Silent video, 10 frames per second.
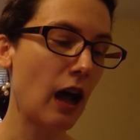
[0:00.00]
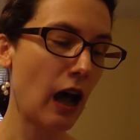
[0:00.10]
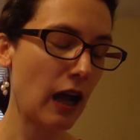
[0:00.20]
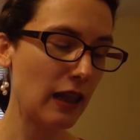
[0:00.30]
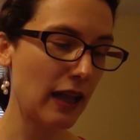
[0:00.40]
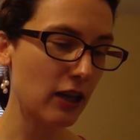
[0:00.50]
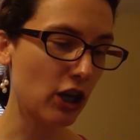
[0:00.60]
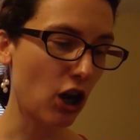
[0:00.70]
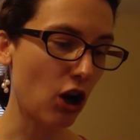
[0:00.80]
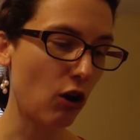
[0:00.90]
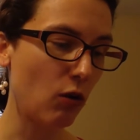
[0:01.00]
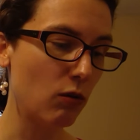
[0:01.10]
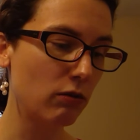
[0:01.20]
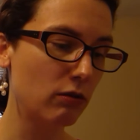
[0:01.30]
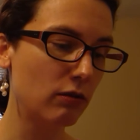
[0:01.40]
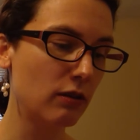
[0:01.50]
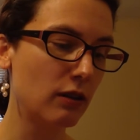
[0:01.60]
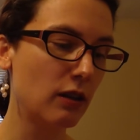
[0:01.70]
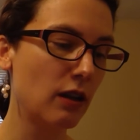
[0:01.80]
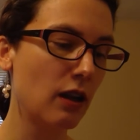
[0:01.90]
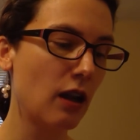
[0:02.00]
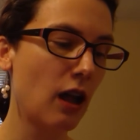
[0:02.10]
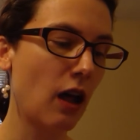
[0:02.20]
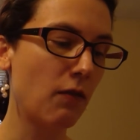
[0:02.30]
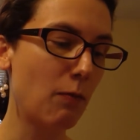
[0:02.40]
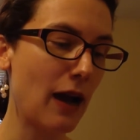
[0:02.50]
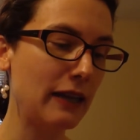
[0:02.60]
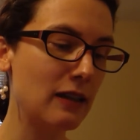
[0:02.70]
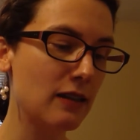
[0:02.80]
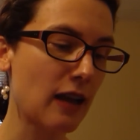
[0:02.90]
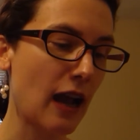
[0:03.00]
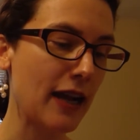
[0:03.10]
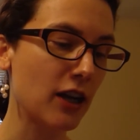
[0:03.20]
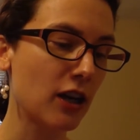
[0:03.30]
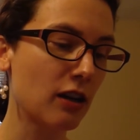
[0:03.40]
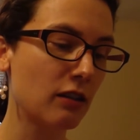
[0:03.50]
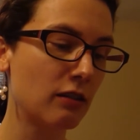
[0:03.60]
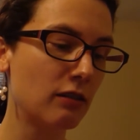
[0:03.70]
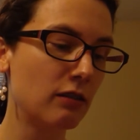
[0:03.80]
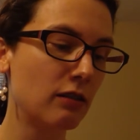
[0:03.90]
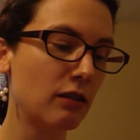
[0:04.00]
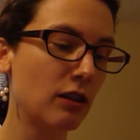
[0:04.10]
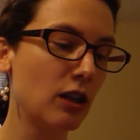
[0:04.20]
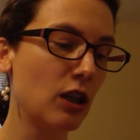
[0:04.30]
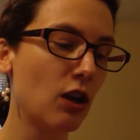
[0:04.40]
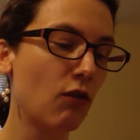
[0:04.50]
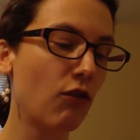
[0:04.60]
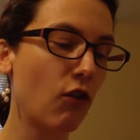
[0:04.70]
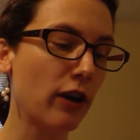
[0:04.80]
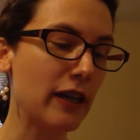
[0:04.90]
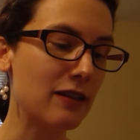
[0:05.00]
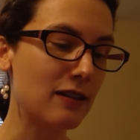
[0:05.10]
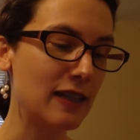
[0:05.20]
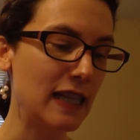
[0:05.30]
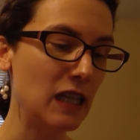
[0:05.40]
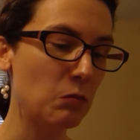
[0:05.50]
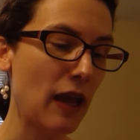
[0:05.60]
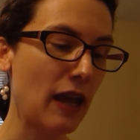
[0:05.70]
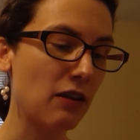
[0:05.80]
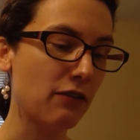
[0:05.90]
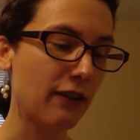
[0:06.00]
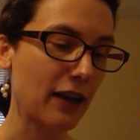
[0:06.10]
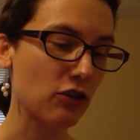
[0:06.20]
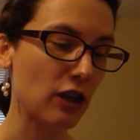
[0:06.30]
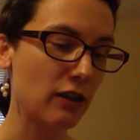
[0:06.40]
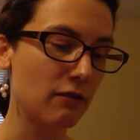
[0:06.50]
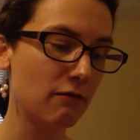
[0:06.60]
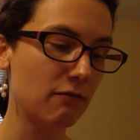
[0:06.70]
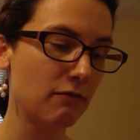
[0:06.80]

I let go of my desire for esteem and affection.